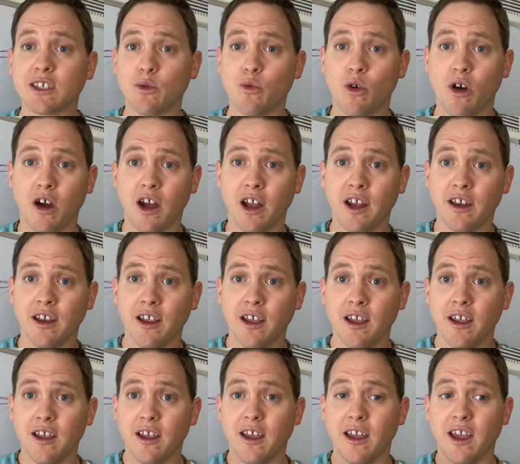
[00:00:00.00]
want,
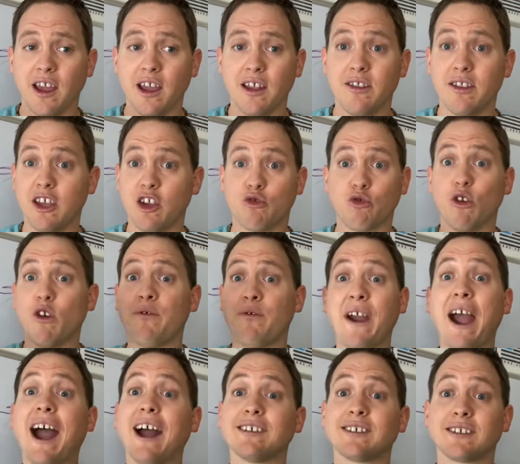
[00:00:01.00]
and they grow
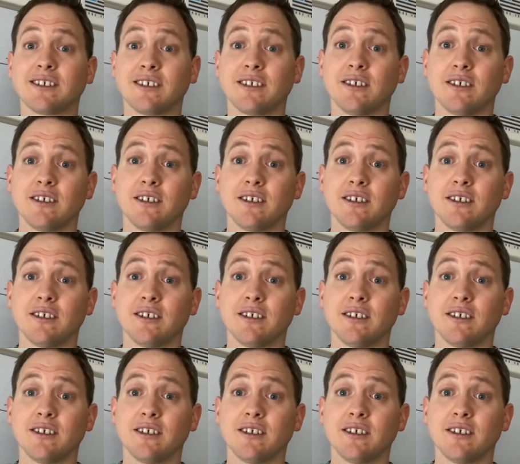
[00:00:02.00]
fast.